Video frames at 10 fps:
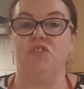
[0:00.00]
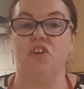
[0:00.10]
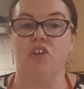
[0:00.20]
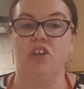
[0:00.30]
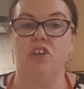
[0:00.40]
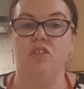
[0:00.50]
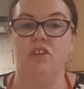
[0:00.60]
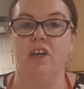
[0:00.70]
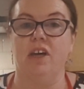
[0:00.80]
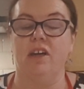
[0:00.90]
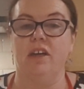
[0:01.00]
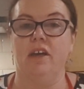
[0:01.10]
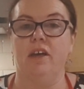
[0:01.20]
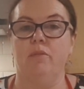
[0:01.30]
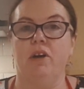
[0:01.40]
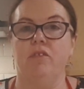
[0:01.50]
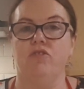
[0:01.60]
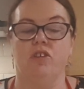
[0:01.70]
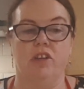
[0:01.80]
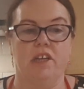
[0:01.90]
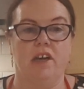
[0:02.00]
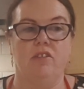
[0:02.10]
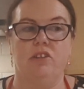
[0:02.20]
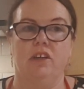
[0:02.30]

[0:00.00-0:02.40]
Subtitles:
for you that I've tried out